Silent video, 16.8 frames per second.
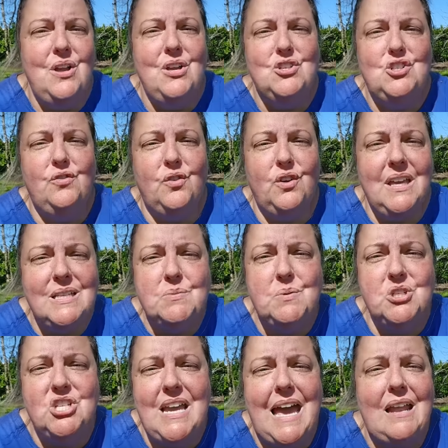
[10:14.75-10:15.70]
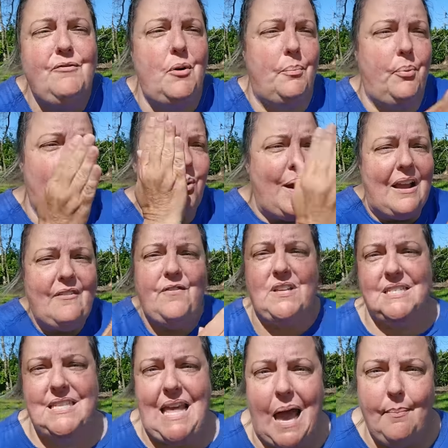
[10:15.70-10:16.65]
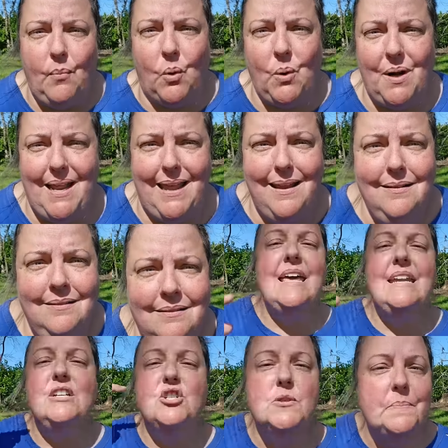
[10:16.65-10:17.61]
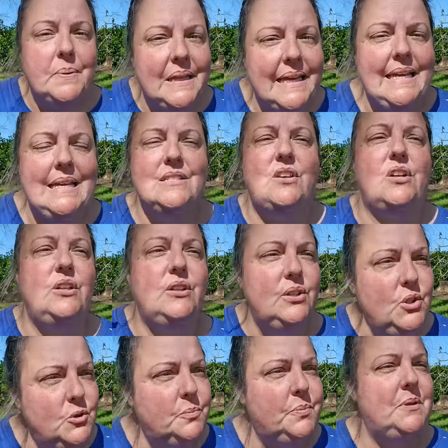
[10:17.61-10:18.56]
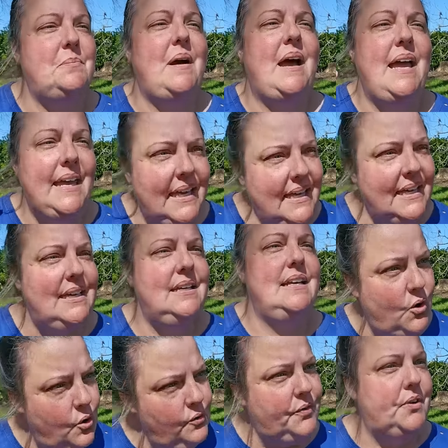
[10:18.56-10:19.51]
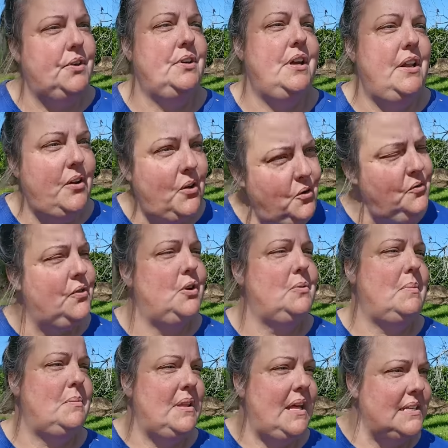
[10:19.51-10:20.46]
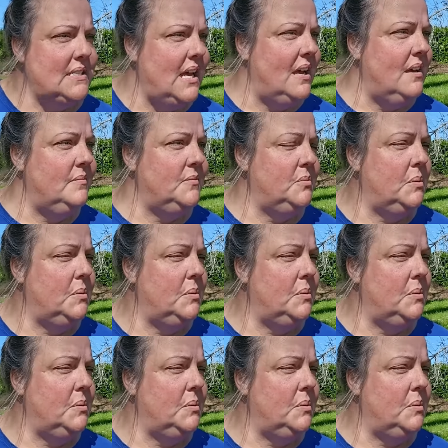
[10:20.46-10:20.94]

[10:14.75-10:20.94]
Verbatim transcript: She forgets what she had for breakfast that morning and it just plays on a loop in my head over and over. Remember that time?